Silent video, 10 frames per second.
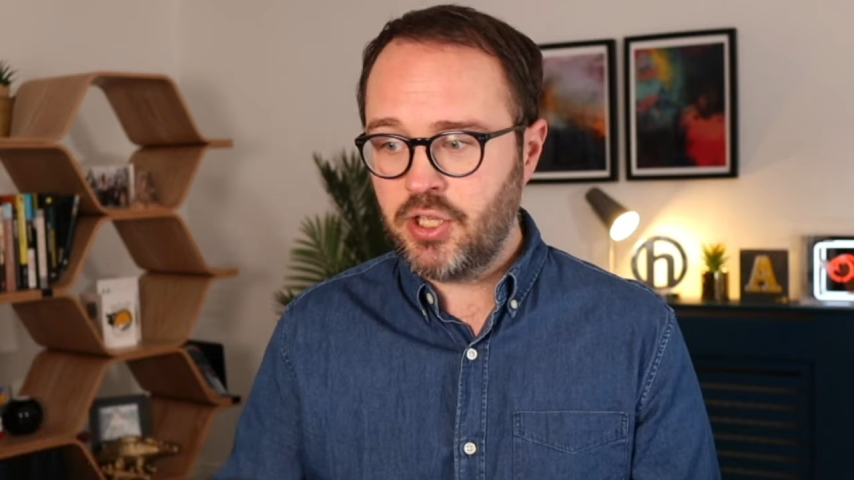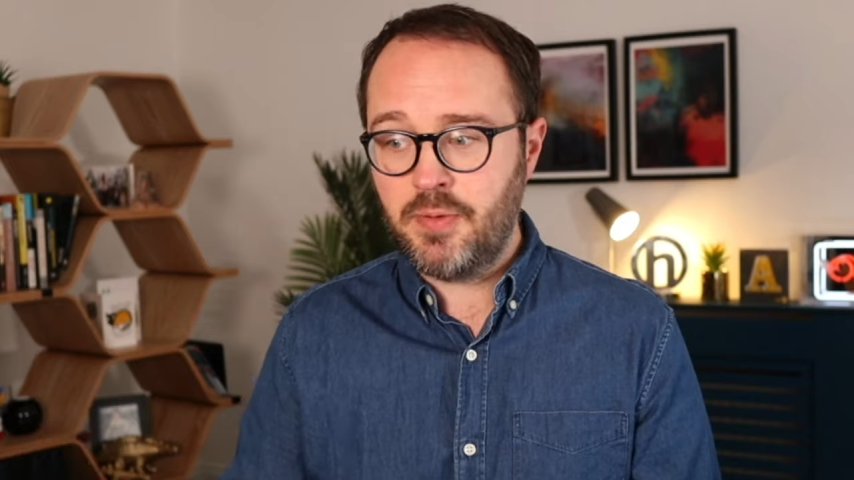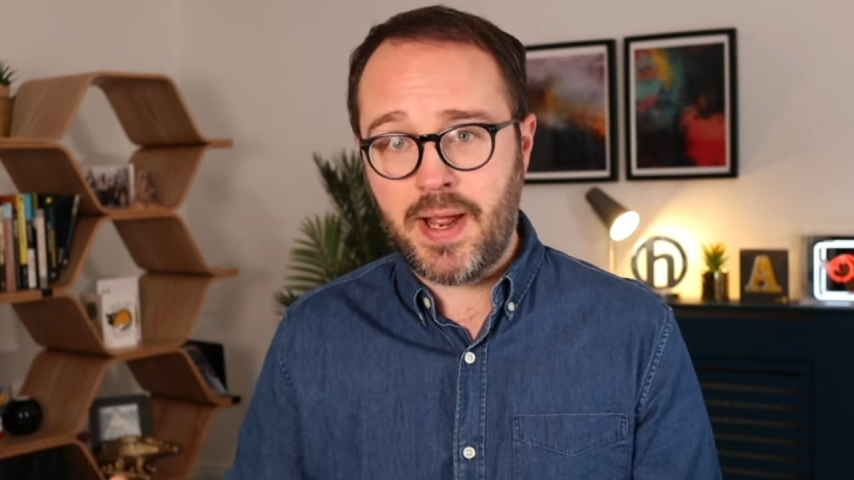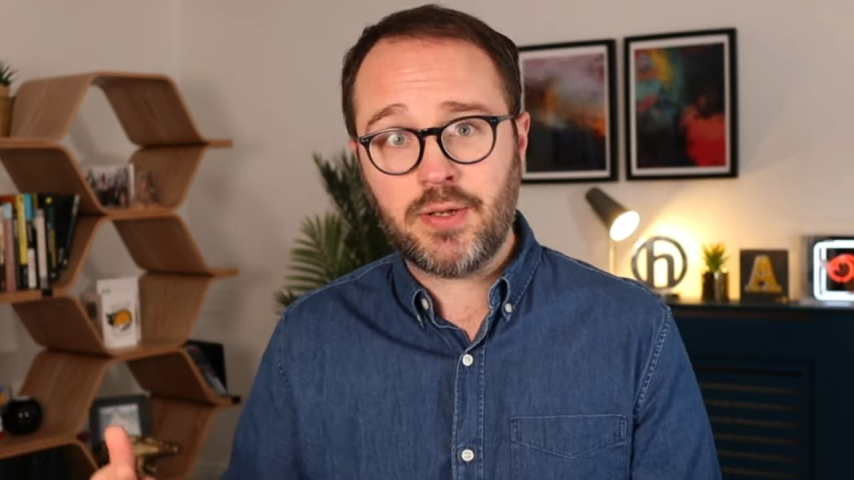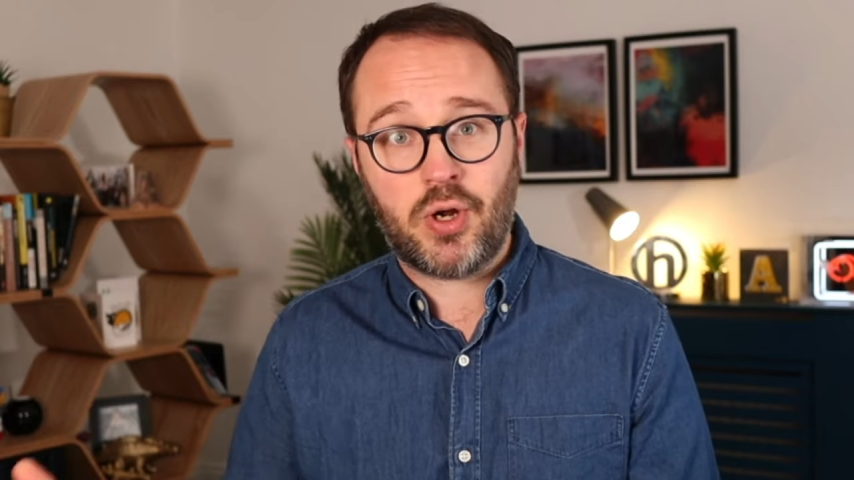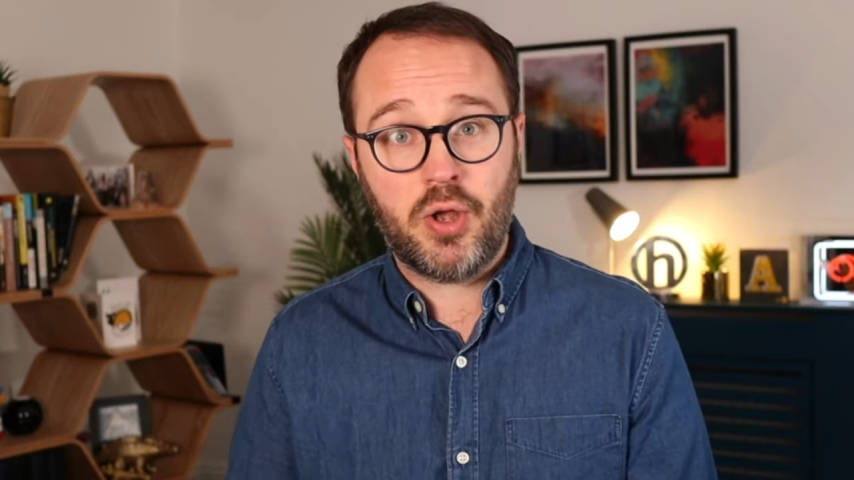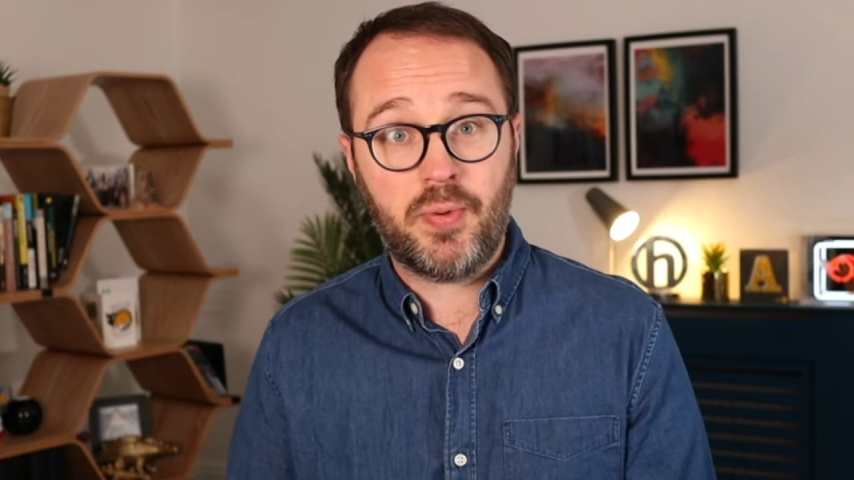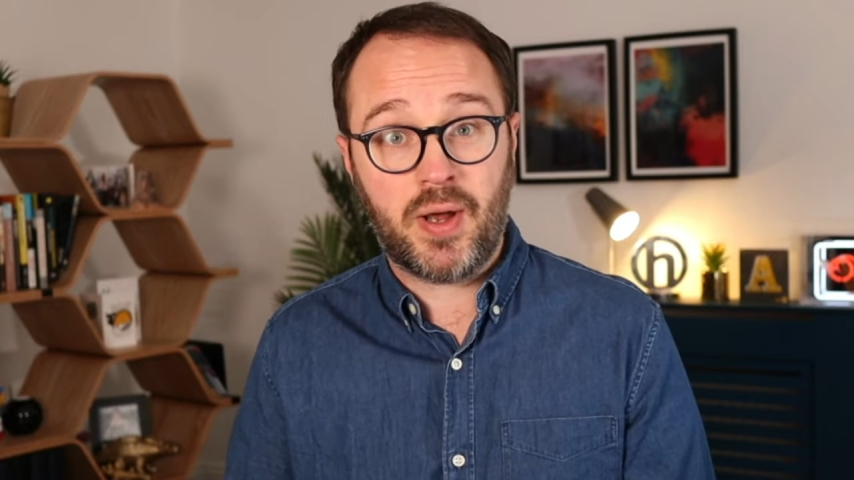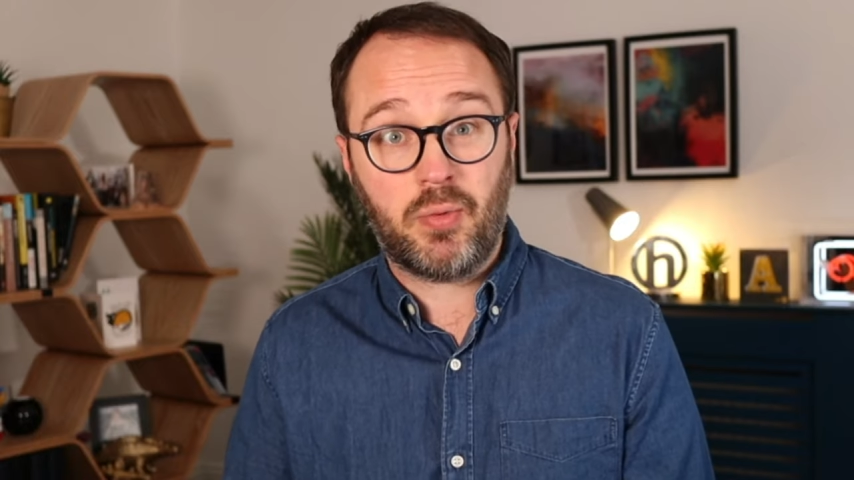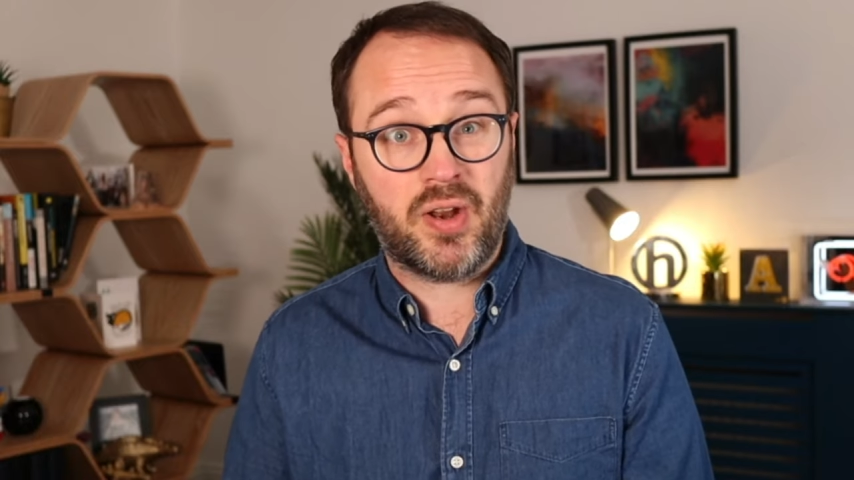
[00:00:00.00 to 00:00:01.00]
you may as well
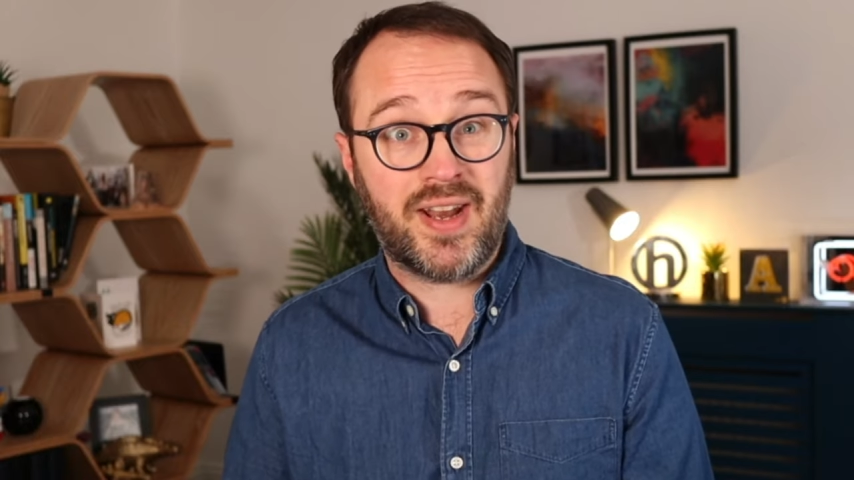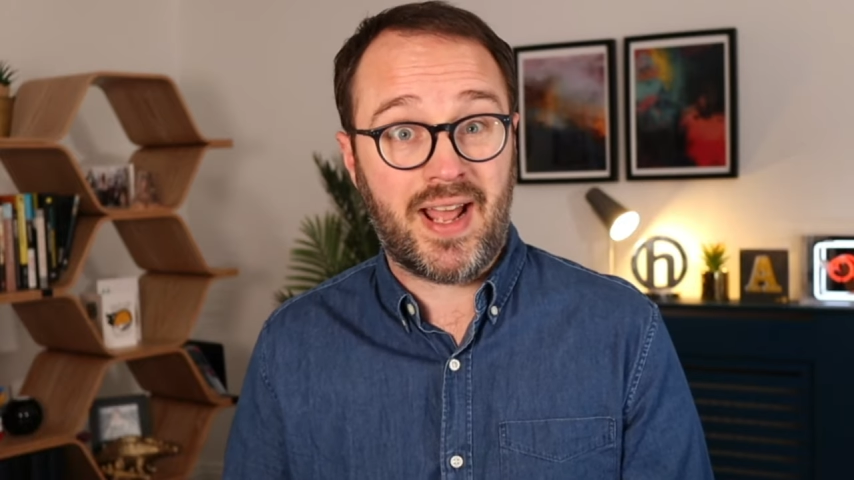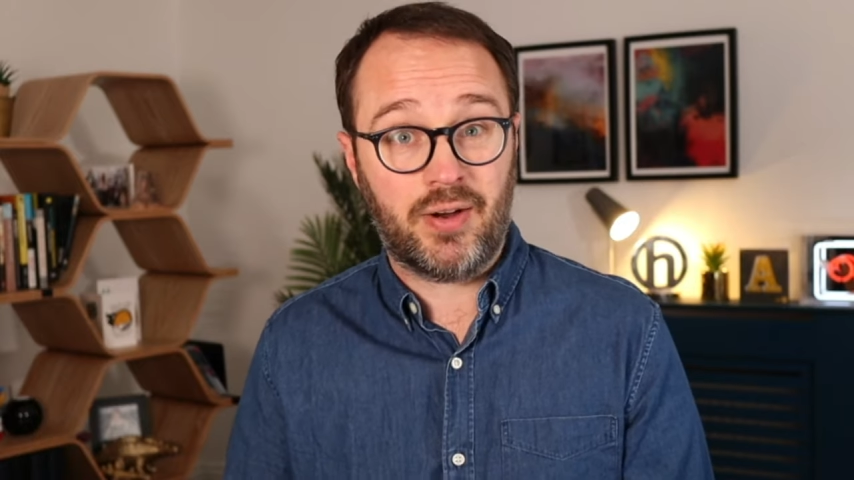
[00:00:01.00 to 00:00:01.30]
open up one now.